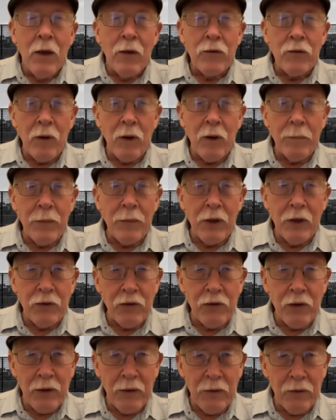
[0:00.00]
So, I'm going to
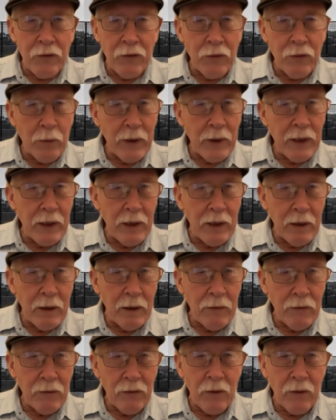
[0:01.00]
share the screen
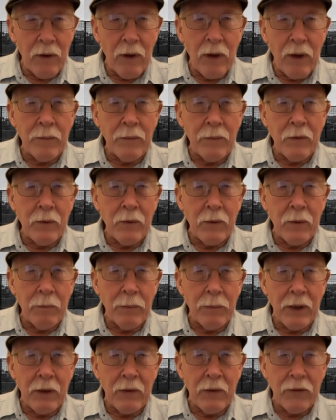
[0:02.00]
here. So, I'm
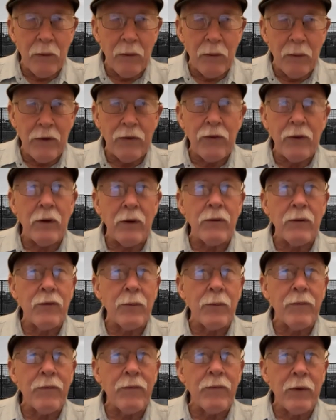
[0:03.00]
going because I want to share
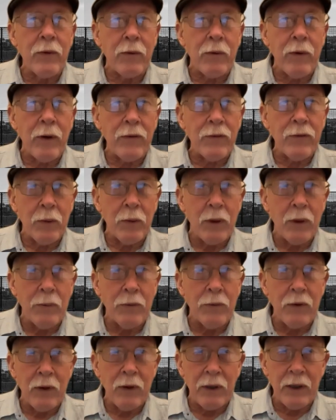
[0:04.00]
some photographs while
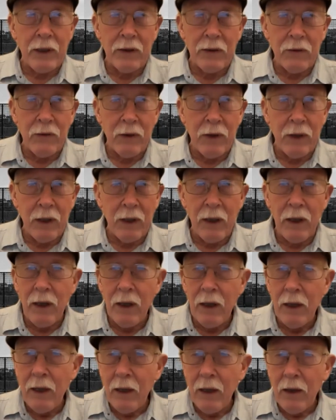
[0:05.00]
I'm talking today.
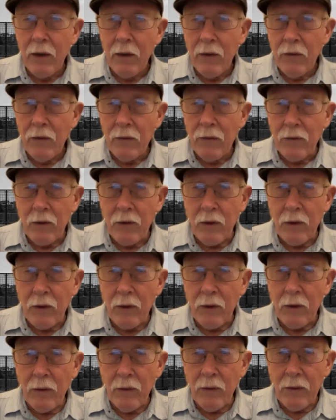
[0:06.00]

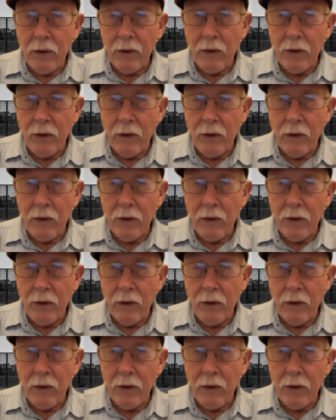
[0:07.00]
So,